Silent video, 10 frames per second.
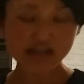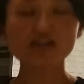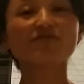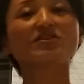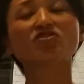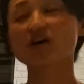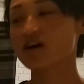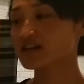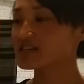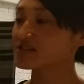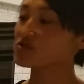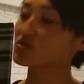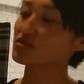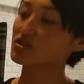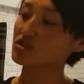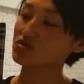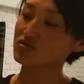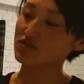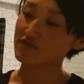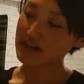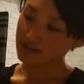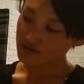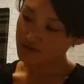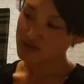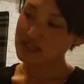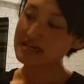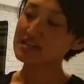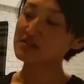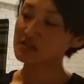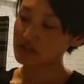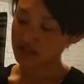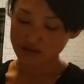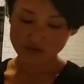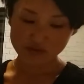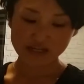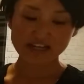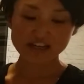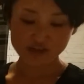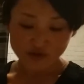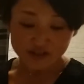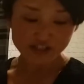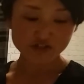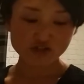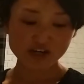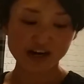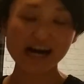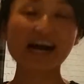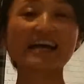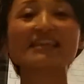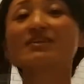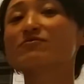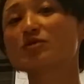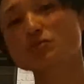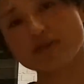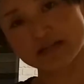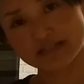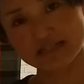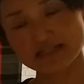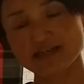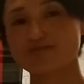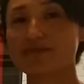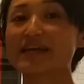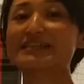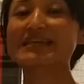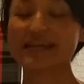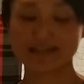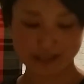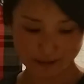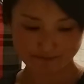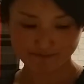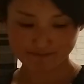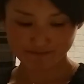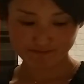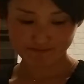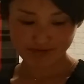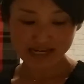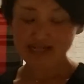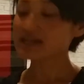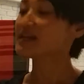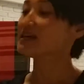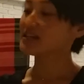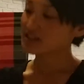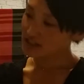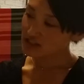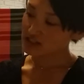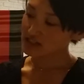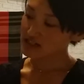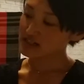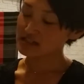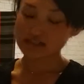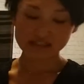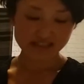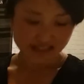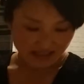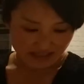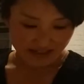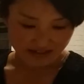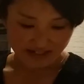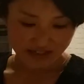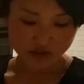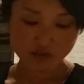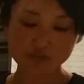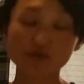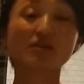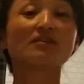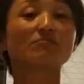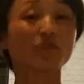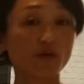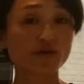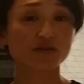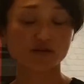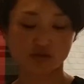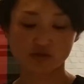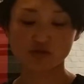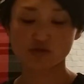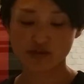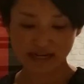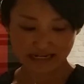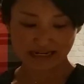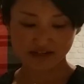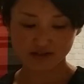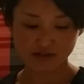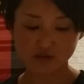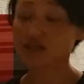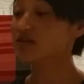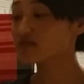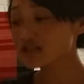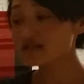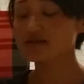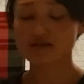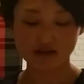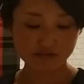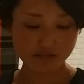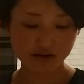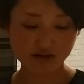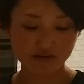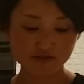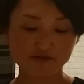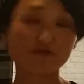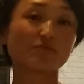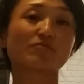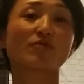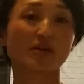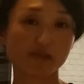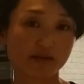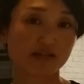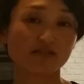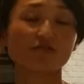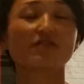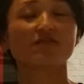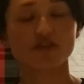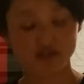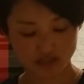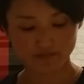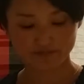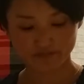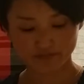in which artisans' traditional values, skills, and knowledge are highly respected and maintained. In addition, it is necessary to put importance on training to increase the number of prospective weavers.